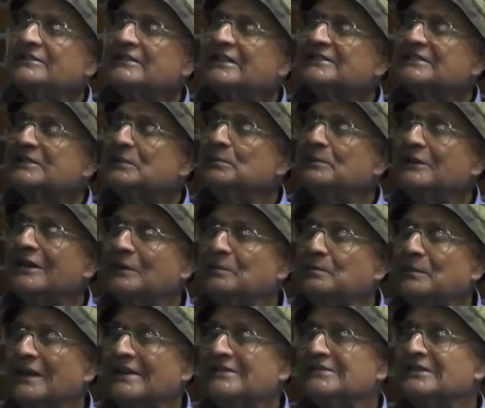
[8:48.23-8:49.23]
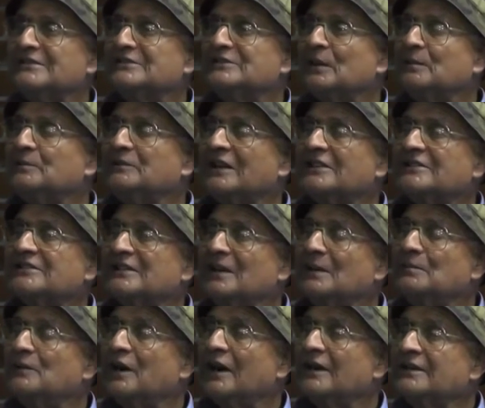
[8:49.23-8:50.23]
just the mere presence of that
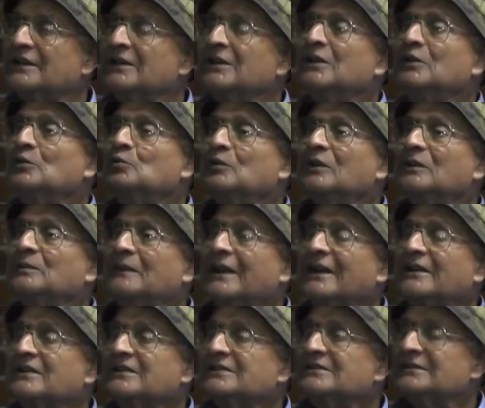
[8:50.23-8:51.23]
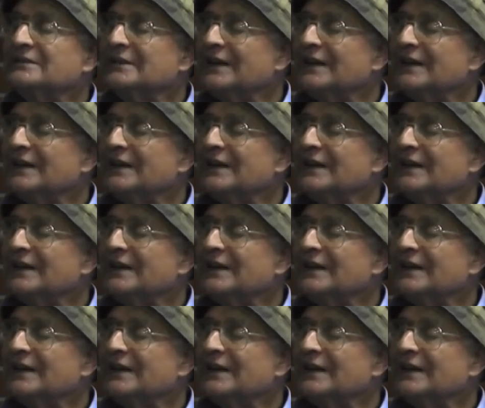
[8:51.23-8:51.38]
somebody will make us